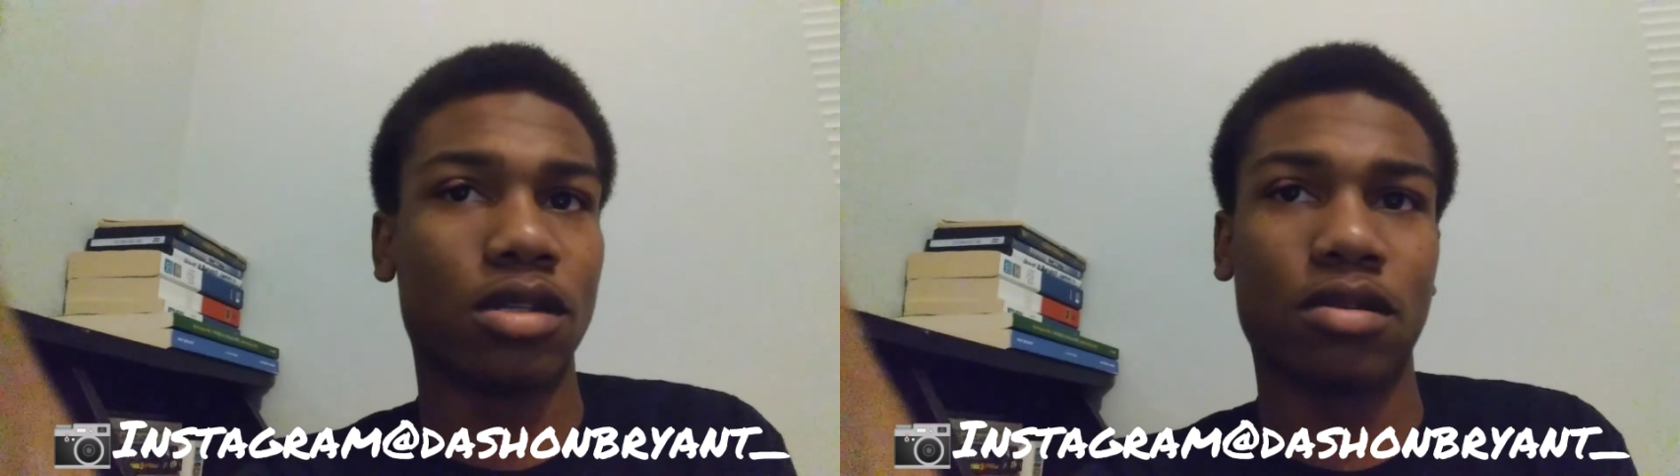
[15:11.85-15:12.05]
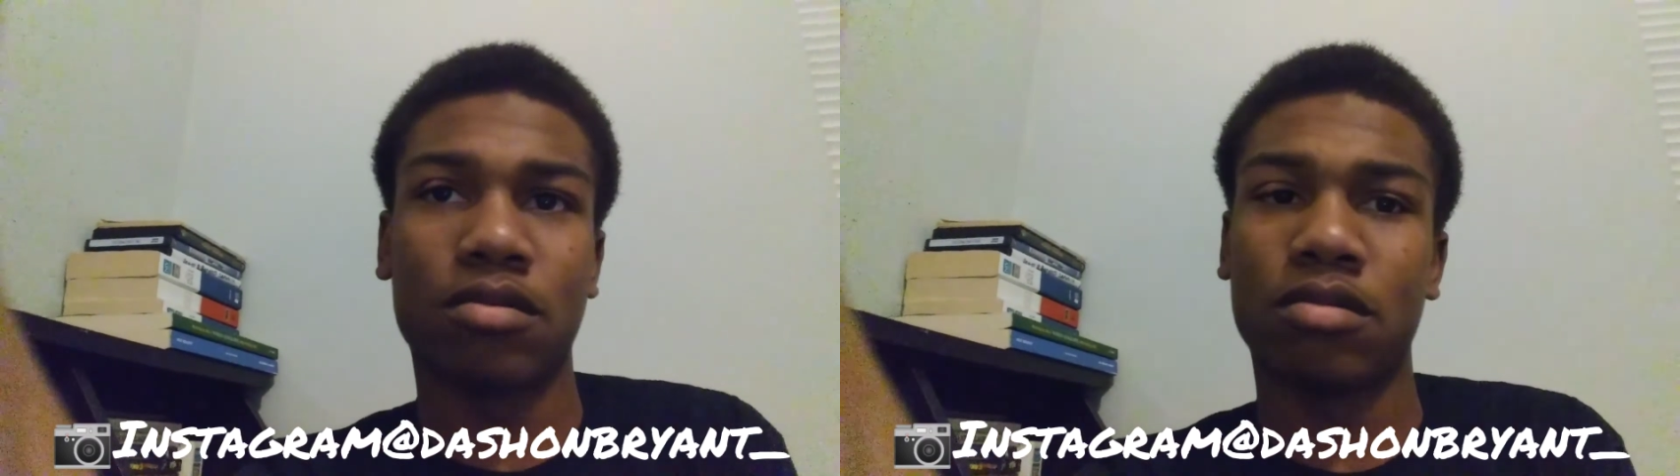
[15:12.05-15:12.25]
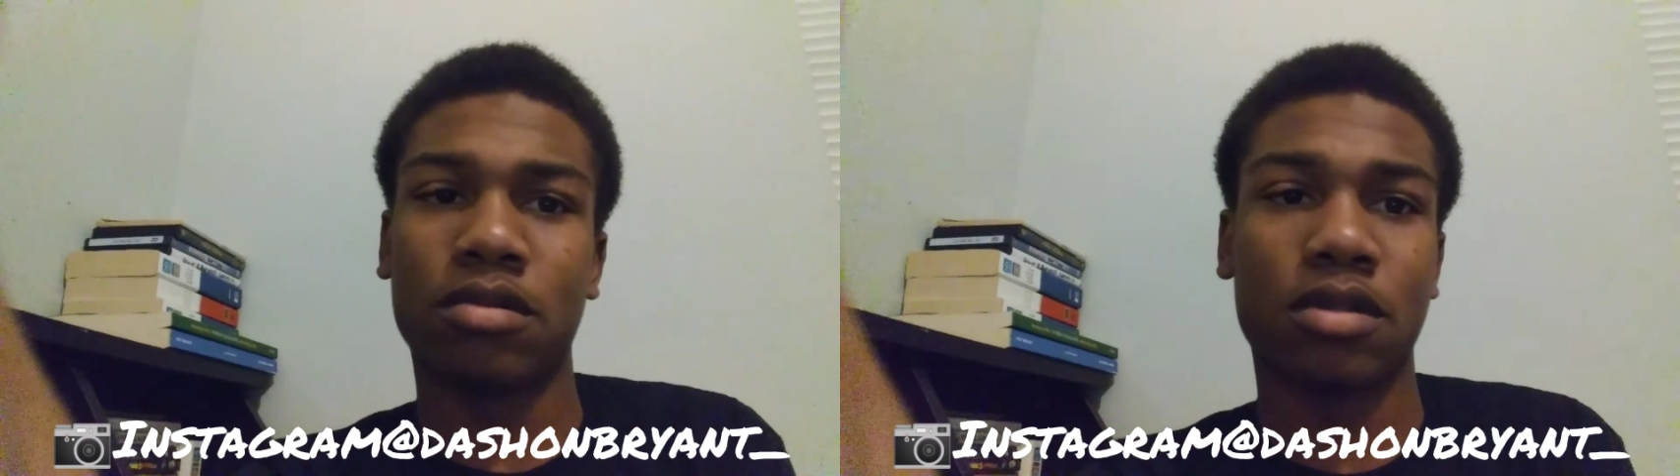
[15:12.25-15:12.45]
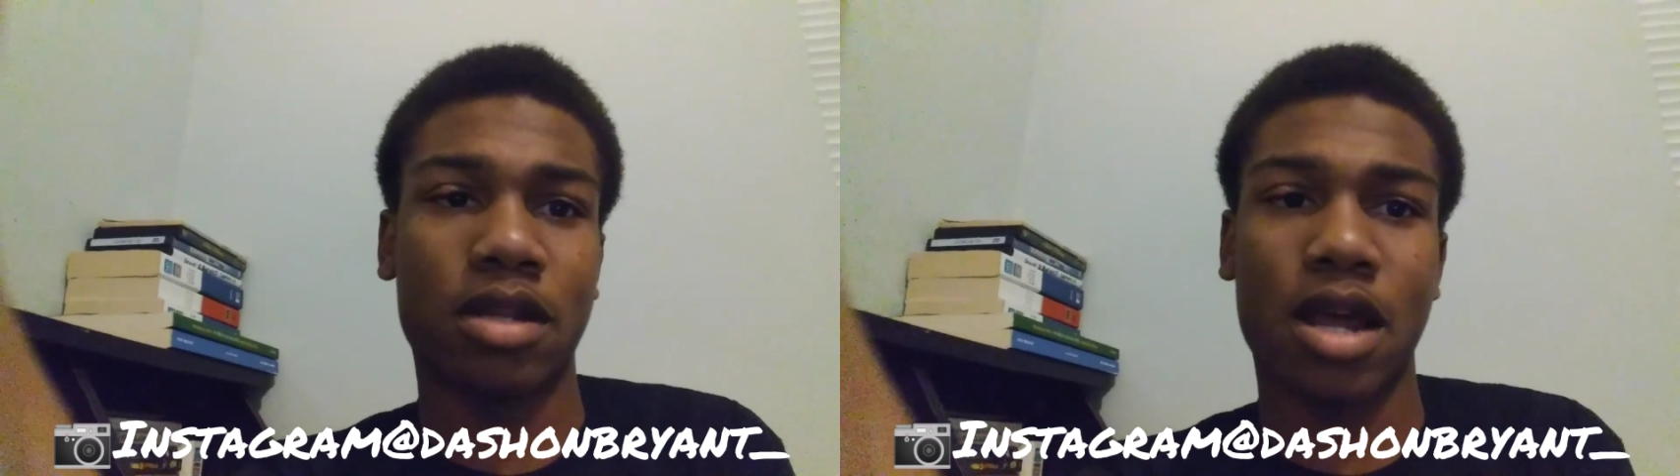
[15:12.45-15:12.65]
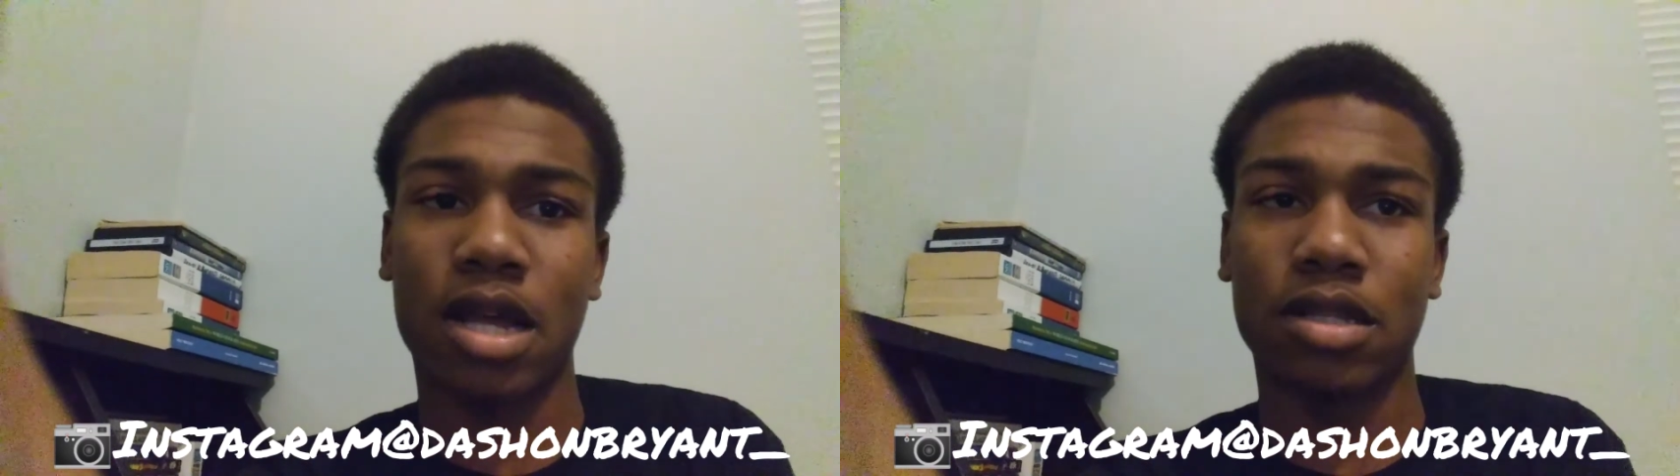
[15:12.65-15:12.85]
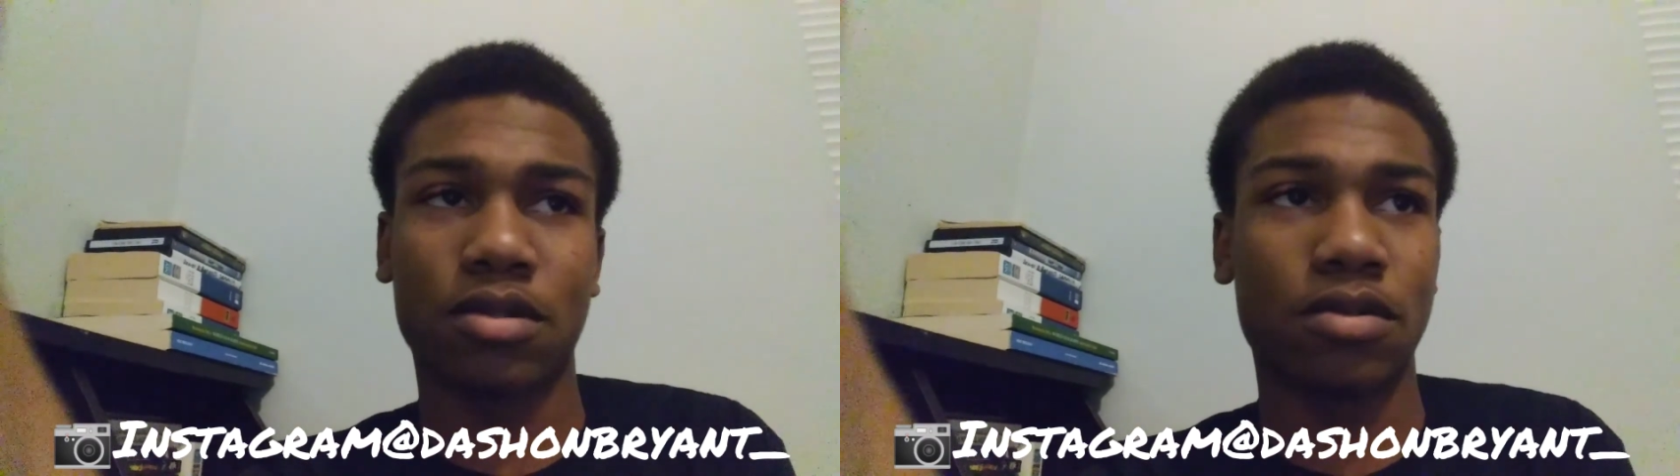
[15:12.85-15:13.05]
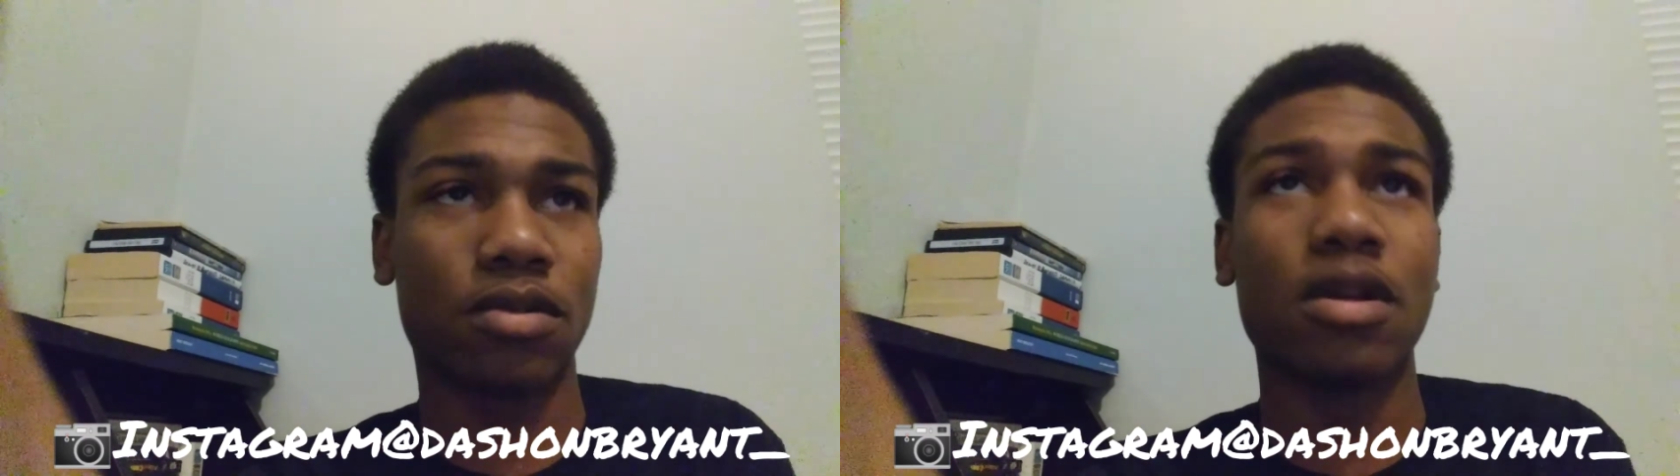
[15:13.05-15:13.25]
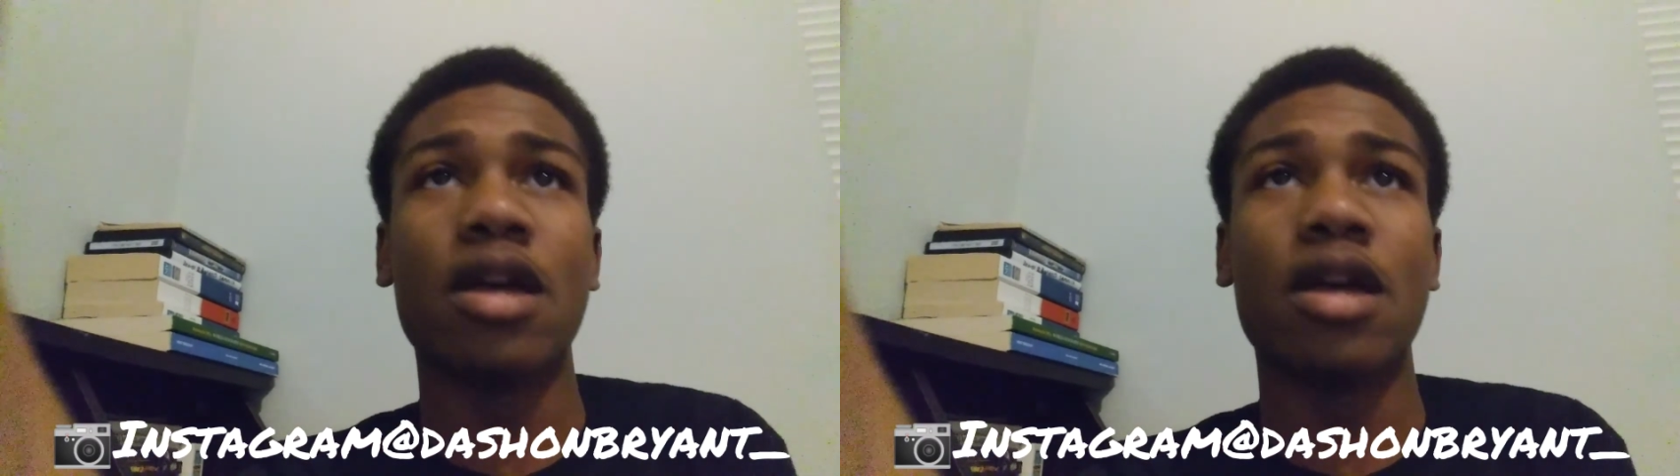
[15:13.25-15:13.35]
do in high school.